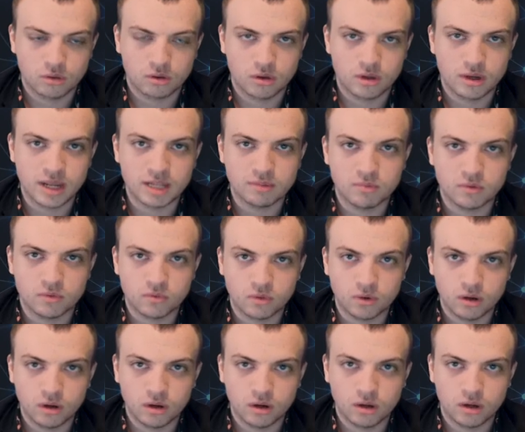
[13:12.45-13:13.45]
knight
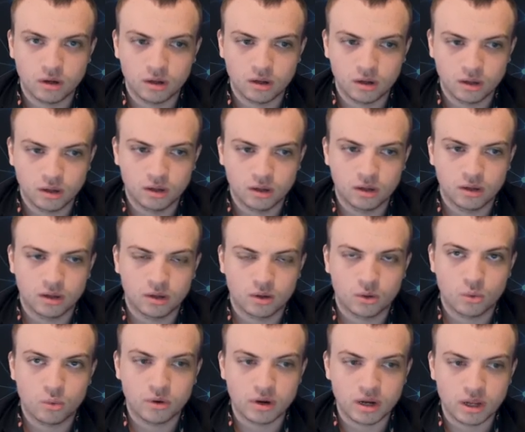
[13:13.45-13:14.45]
b4,
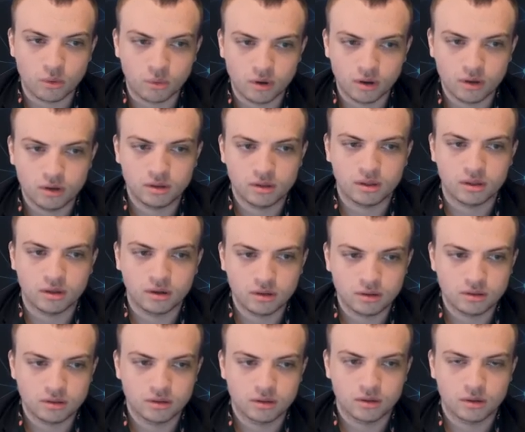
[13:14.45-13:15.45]
queen a1 here,